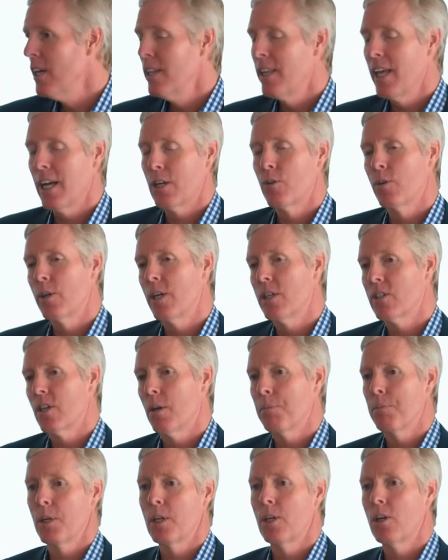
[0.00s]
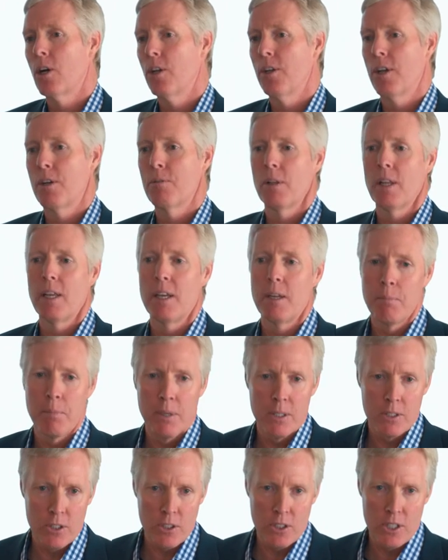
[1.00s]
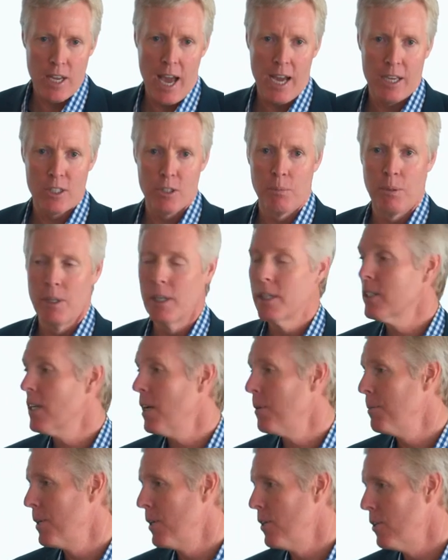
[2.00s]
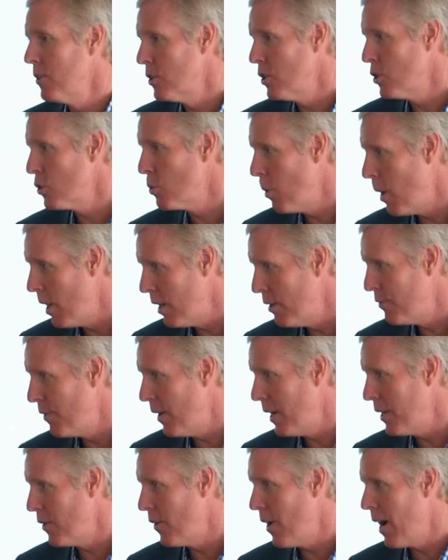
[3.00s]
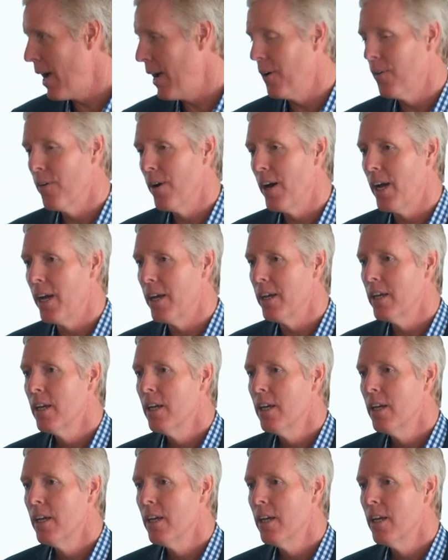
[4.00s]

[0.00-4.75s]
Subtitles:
that creates something called unrelated business taxable income, and it'll disqualify your IRA.